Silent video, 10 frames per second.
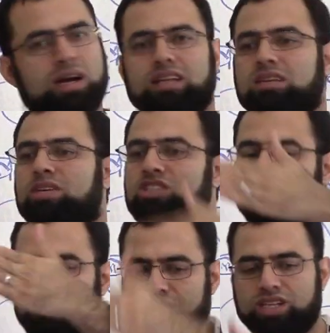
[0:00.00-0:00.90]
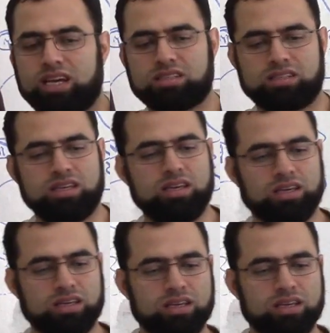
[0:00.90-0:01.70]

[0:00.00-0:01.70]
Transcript: and he mentions the sheikhs he,